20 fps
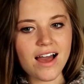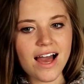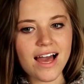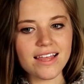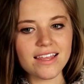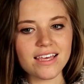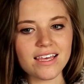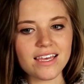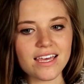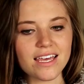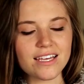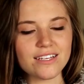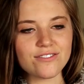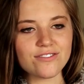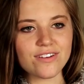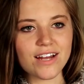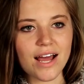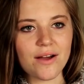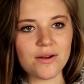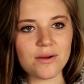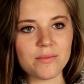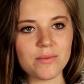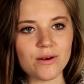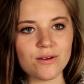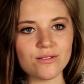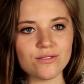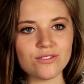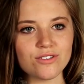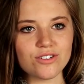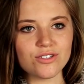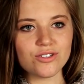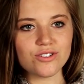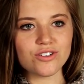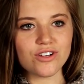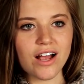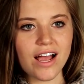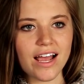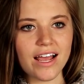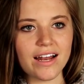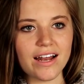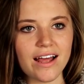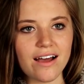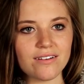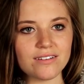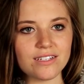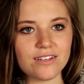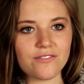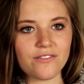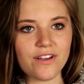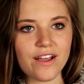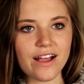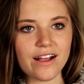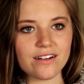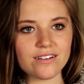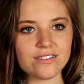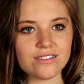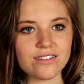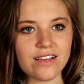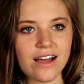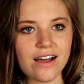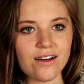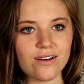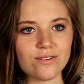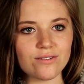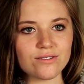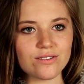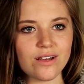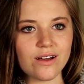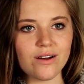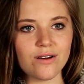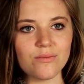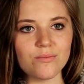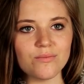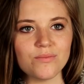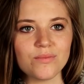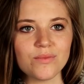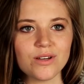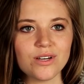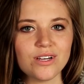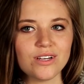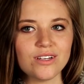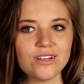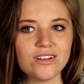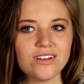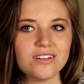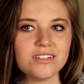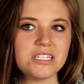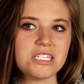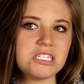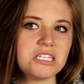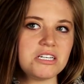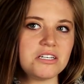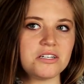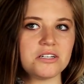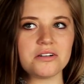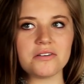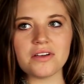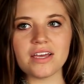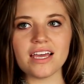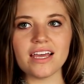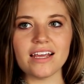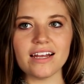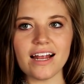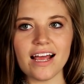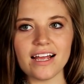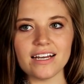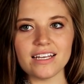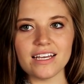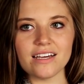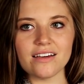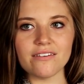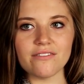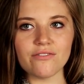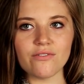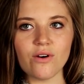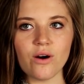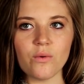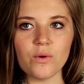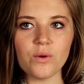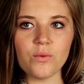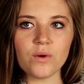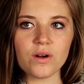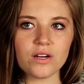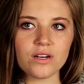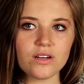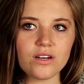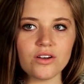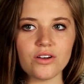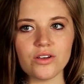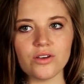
I think Kendra and I were both just trying out different hairstyles to get an idea of what we wanted to